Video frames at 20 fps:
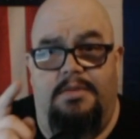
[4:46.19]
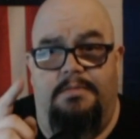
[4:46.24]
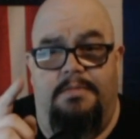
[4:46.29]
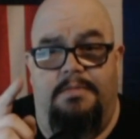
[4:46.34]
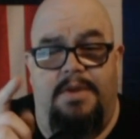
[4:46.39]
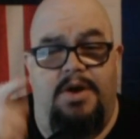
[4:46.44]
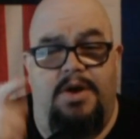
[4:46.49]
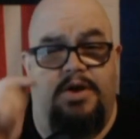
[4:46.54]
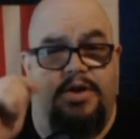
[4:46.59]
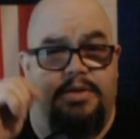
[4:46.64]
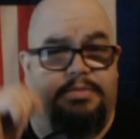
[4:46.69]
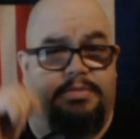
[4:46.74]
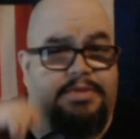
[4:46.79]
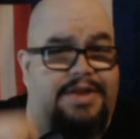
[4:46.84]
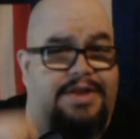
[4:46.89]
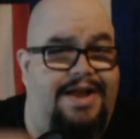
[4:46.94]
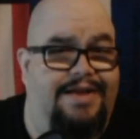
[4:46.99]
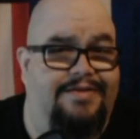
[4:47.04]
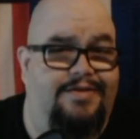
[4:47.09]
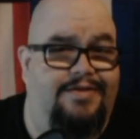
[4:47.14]
Mayor de
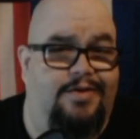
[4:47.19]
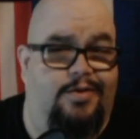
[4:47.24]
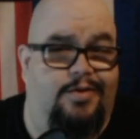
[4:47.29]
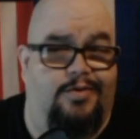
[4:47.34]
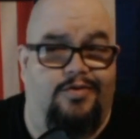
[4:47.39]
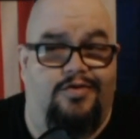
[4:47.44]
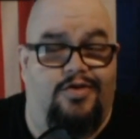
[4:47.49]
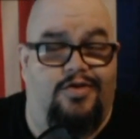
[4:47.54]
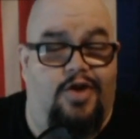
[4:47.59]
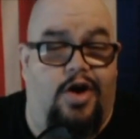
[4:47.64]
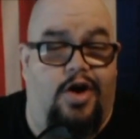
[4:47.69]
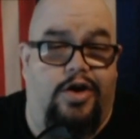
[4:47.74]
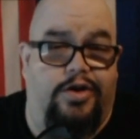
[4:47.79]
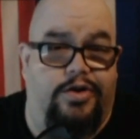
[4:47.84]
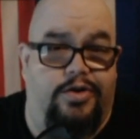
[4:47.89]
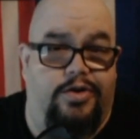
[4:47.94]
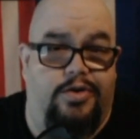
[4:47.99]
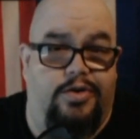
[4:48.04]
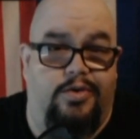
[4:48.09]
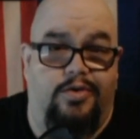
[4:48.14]
Blasio's
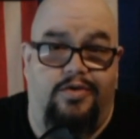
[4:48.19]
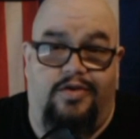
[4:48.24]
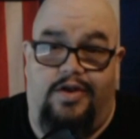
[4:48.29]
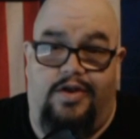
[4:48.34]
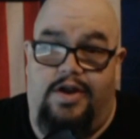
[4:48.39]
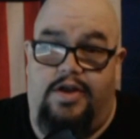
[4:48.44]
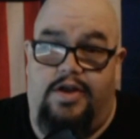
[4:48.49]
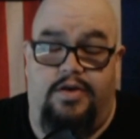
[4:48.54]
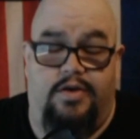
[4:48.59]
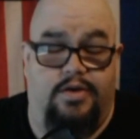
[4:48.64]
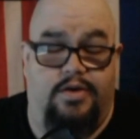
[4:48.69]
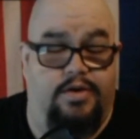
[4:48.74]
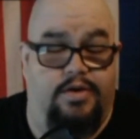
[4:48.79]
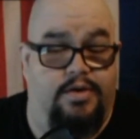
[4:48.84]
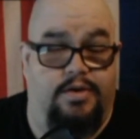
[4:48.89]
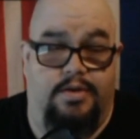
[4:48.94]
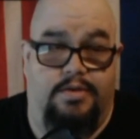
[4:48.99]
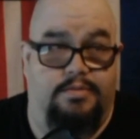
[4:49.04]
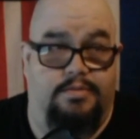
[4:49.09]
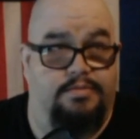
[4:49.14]
daughter, who's
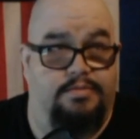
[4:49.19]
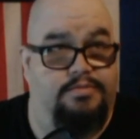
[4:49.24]
another